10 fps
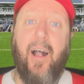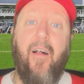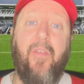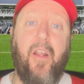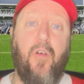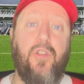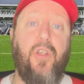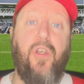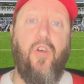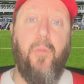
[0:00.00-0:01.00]
and they lost to
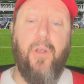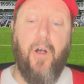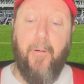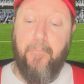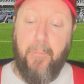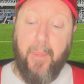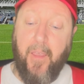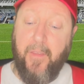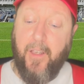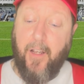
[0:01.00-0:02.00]
QPR
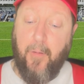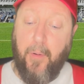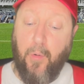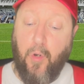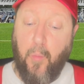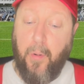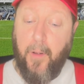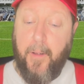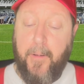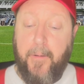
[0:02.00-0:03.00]
in the Carabao Cup.
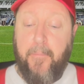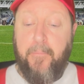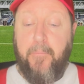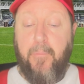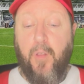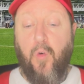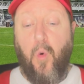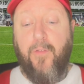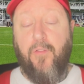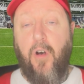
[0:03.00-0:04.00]

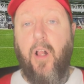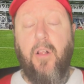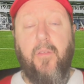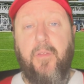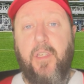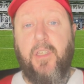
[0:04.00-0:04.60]
Overall, this